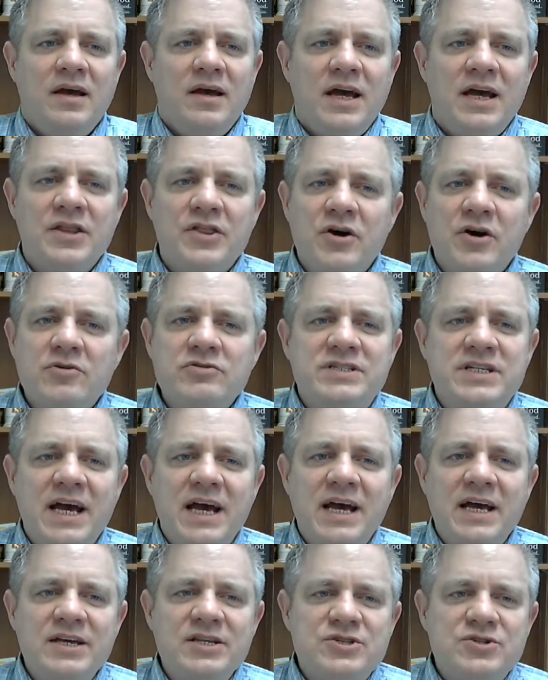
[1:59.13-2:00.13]
In those
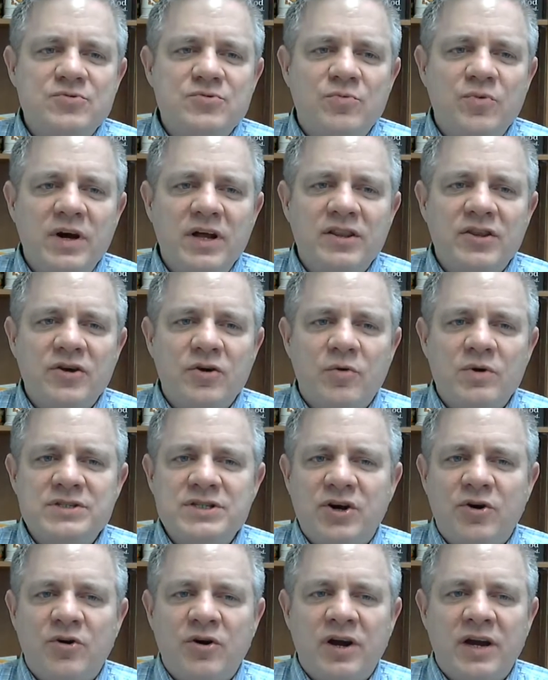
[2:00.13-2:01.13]
days, when there was
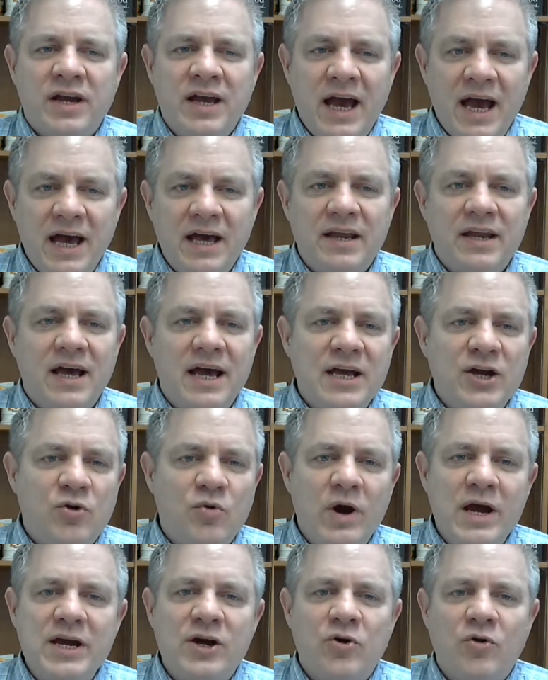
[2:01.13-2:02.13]
again a
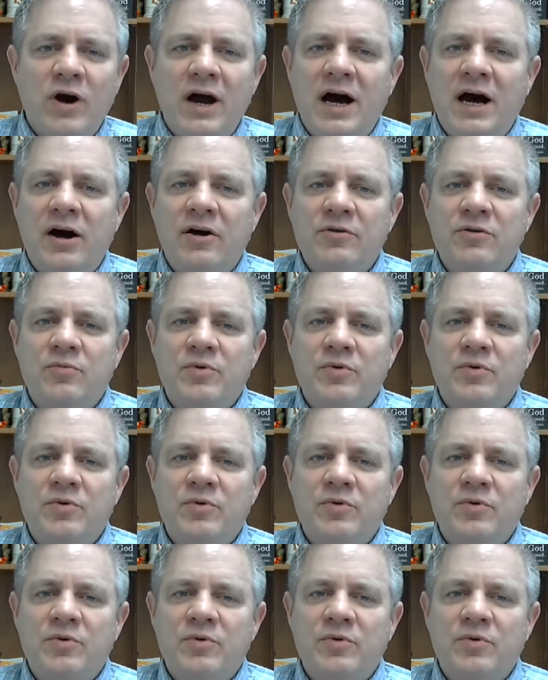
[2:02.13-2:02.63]
great crowd